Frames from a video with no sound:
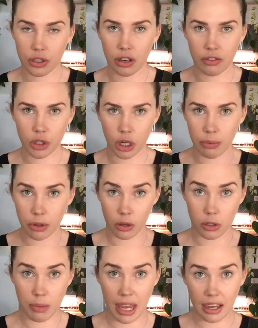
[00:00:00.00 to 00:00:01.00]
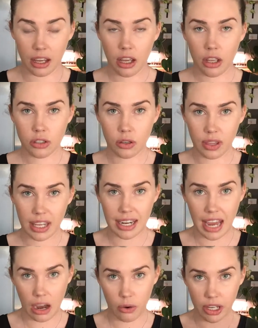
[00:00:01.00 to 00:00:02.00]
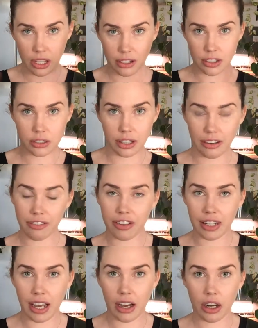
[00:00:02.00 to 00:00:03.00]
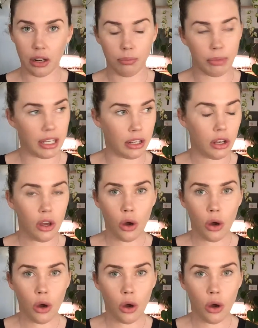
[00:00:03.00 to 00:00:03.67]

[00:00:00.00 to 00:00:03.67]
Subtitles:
so I've chopped those back so that now it can just like fill out and be